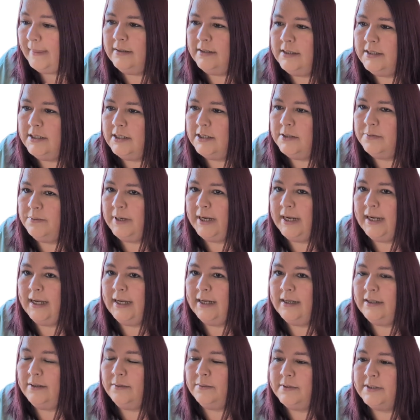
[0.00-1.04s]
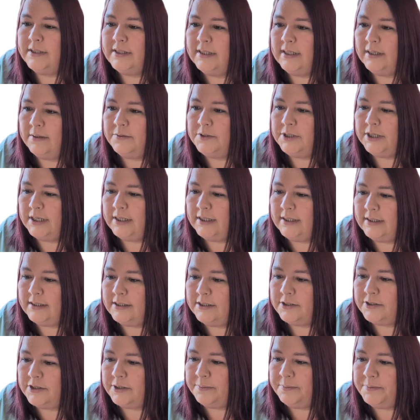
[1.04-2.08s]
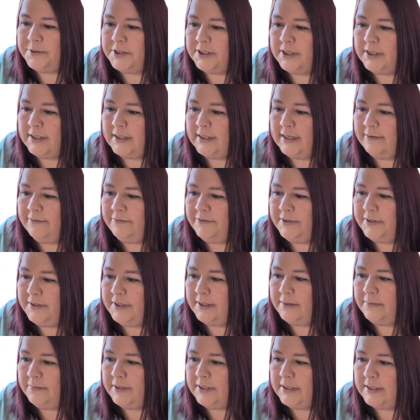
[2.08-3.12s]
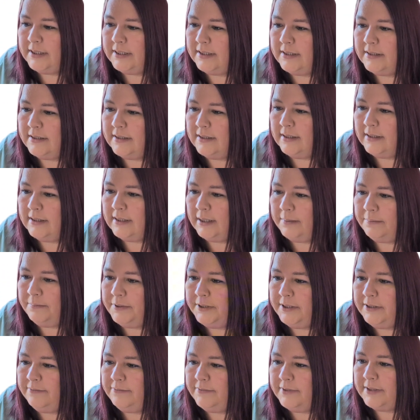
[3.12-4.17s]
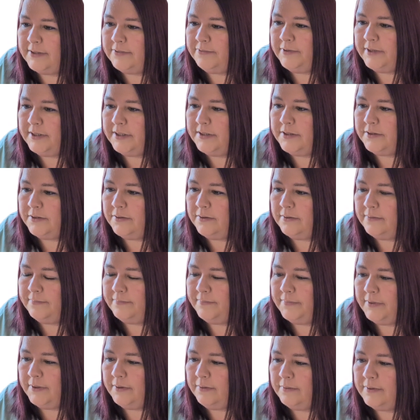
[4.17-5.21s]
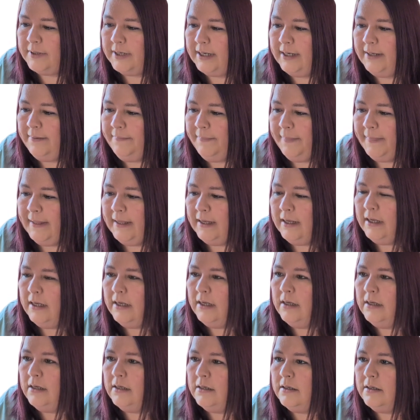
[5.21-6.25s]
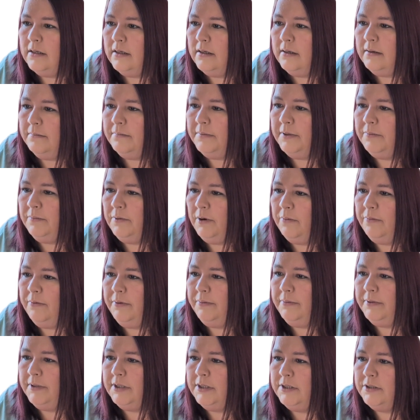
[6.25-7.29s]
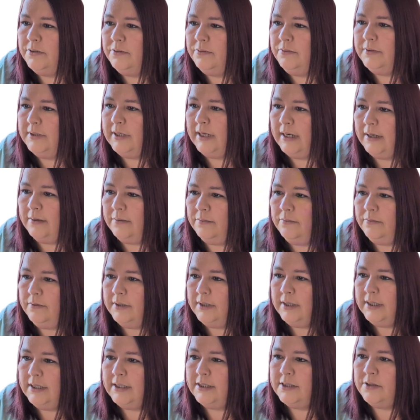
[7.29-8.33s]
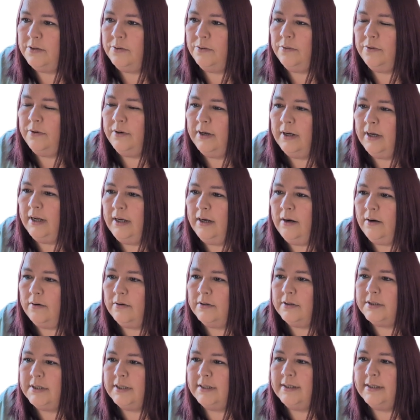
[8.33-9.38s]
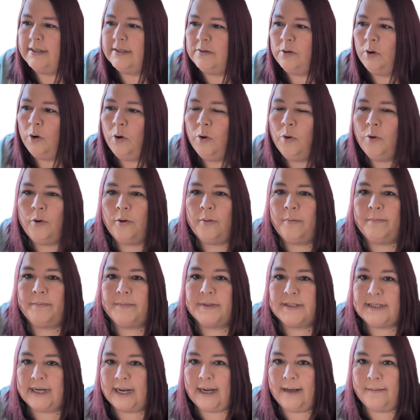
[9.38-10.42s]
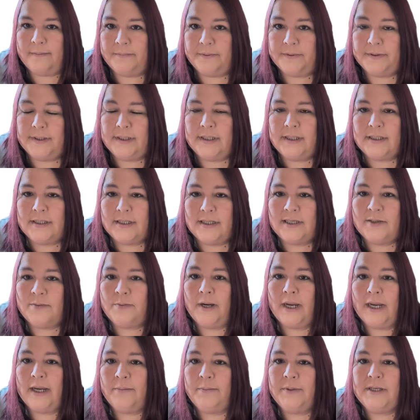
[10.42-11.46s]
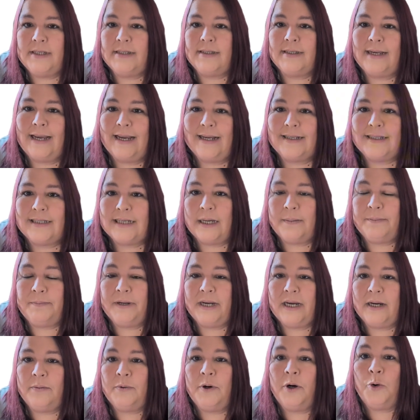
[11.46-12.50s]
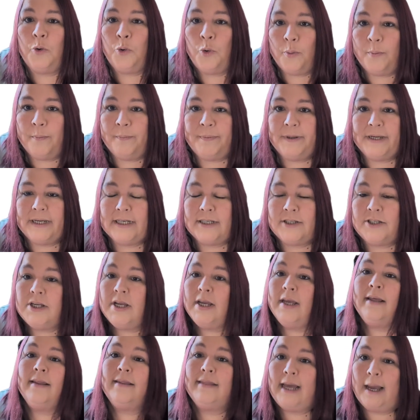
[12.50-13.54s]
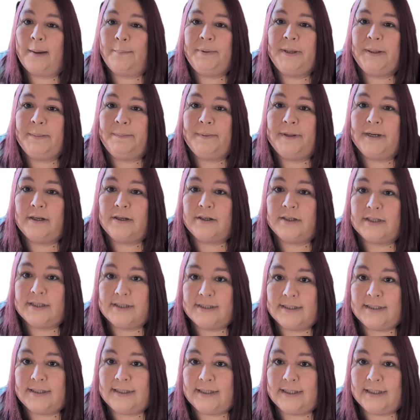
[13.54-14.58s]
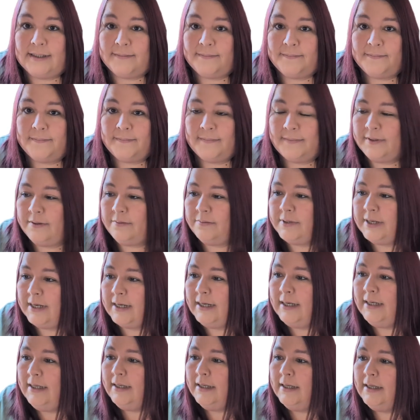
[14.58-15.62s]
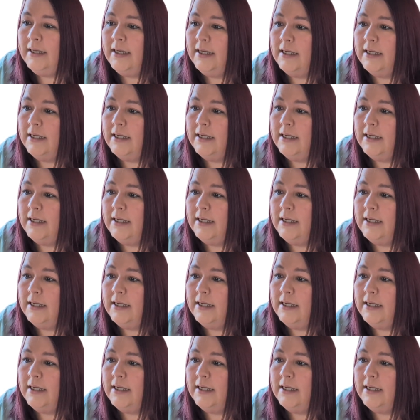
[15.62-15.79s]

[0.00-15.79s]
This is where you'll see our channel description and everything we did in that previous video, okay? But what we want to do now is go along to this home tab. This is where we set up our home page that people are going to see, okay?